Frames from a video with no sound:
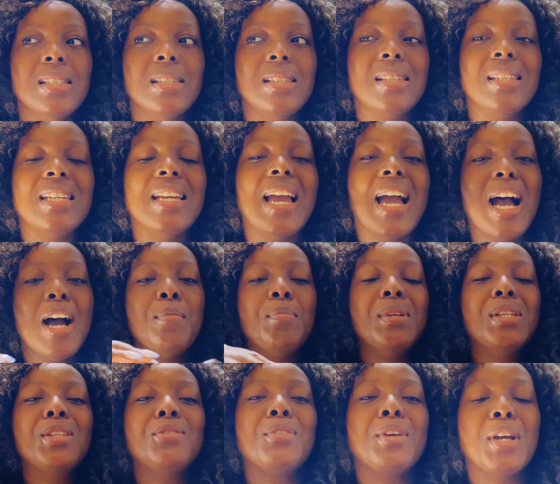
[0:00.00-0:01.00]
the
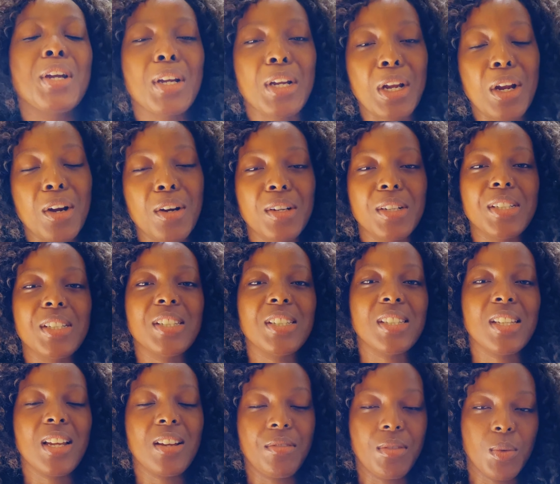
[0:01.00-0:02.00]
atmosphere
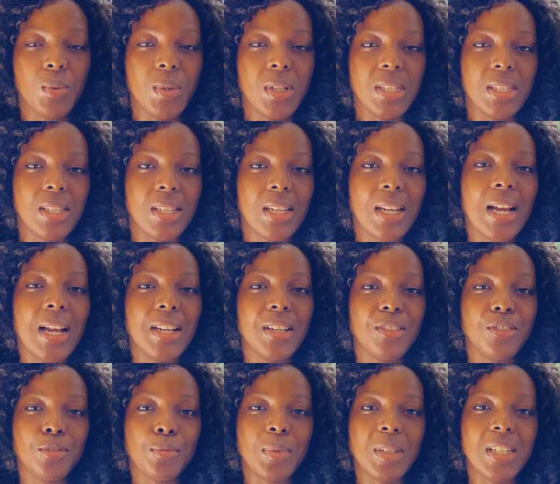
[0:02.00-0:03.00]
encourages everyone to kind
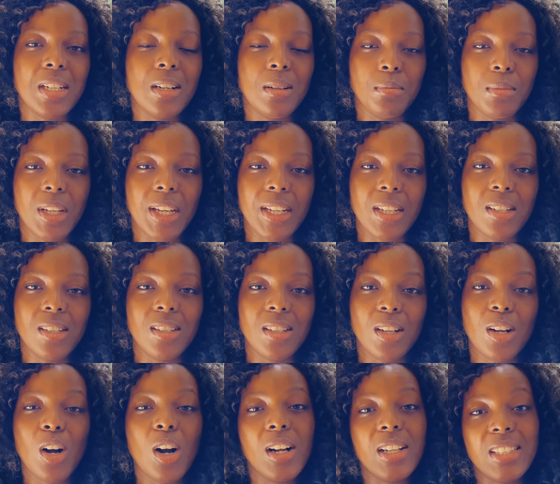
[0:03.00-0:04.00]
of become like a
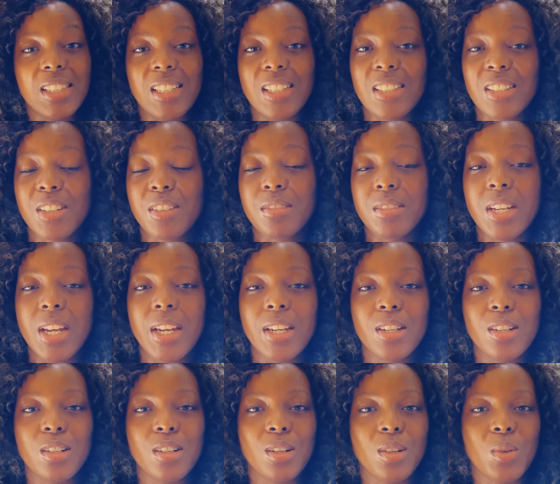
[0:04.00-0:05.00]
content
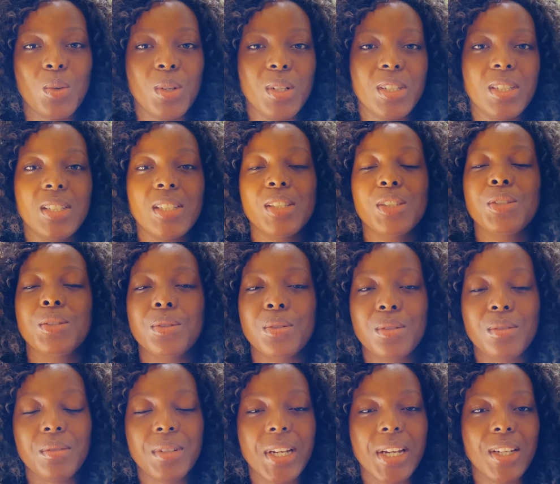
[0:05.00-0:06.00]
creator or a digital
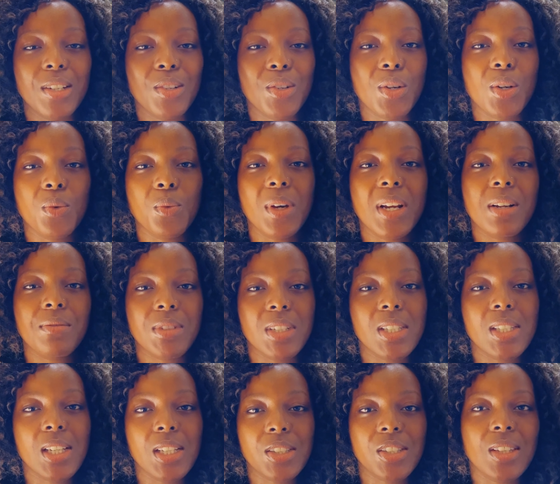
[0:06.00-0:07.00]
creator or whatever
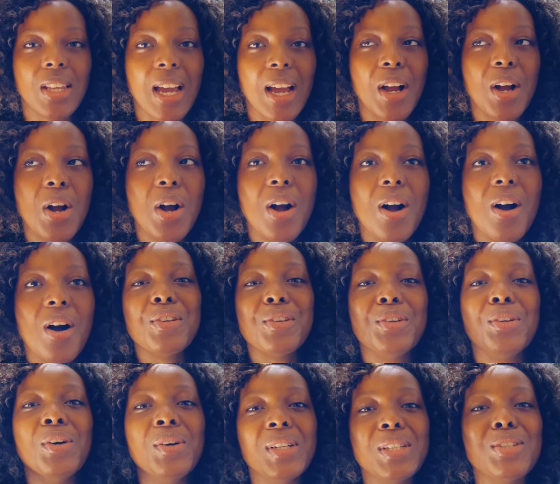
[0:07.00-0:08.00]
such that
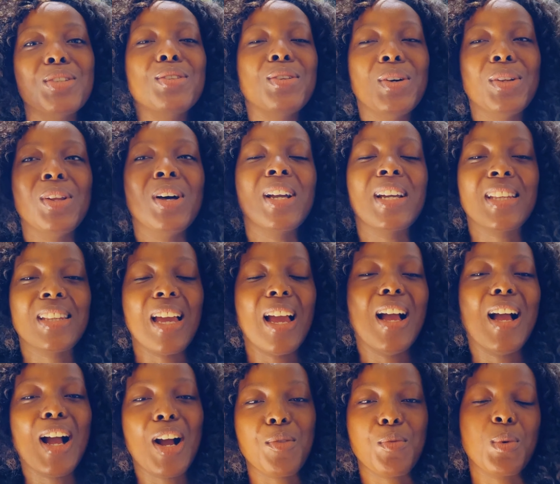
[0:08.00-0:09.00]
you know, it's no longer
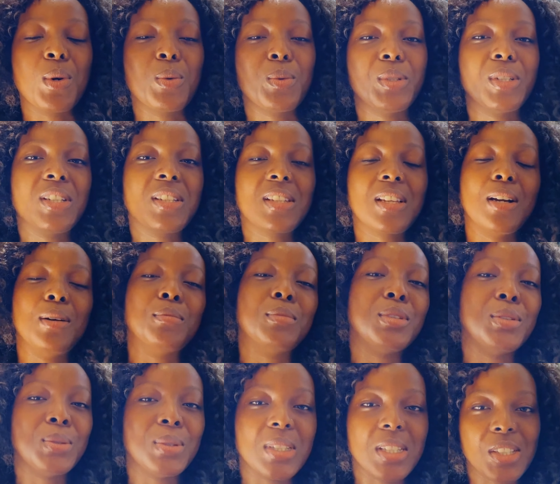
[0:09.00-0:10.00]
that app where we just come
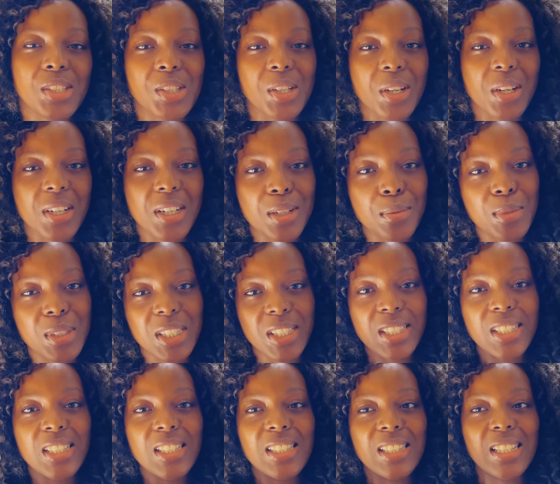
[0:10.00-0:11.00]
to to share
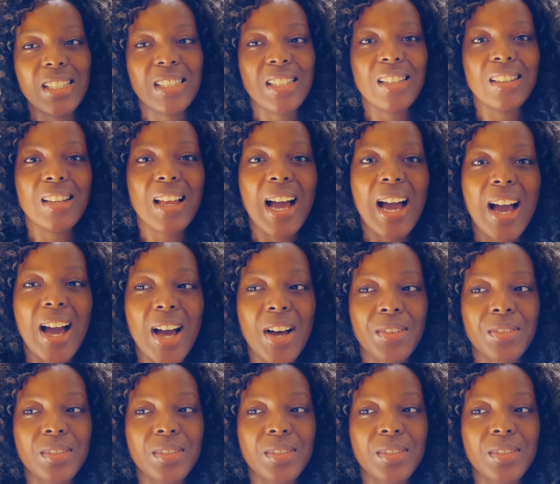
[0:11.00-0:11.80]
images and to laugh.